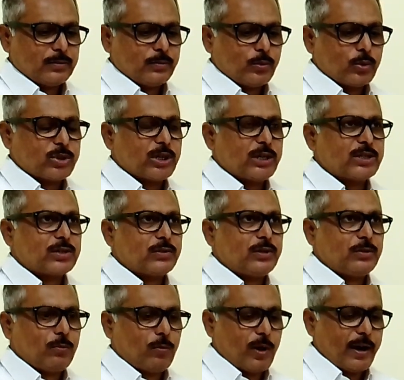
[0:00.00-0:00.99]
Process,
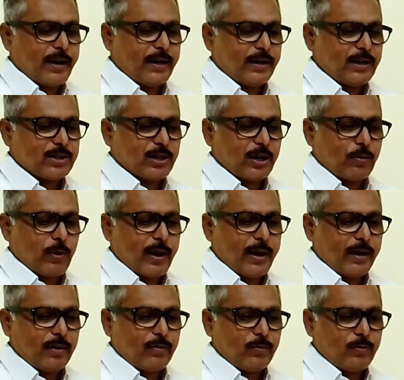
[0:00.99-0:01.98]
why it is
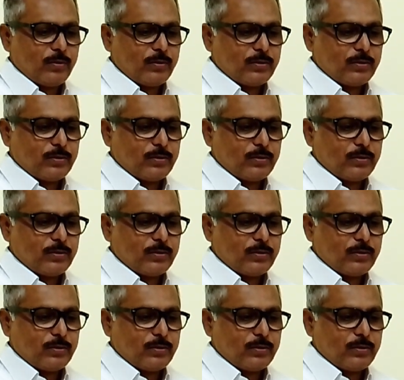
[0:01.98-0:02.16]
required?